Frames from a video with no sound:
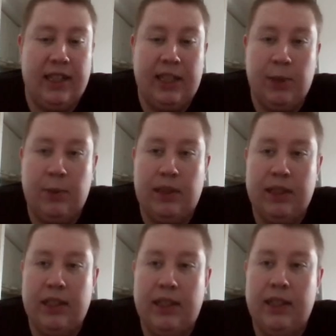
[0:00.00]
is this
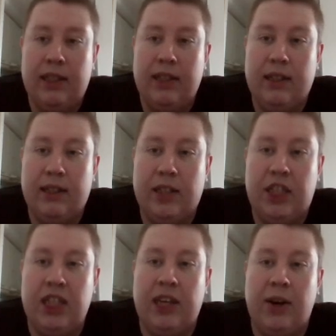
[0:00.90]
one?
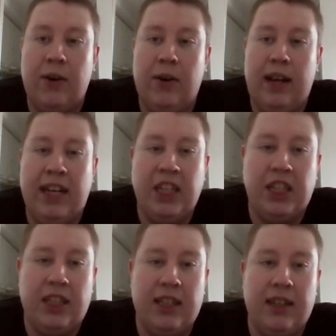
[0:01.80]
Kichitaro
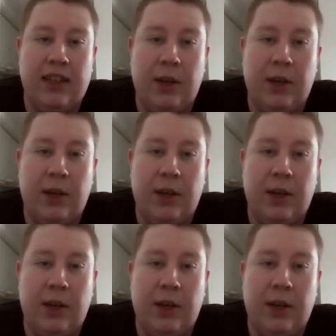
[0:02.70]
Negishi,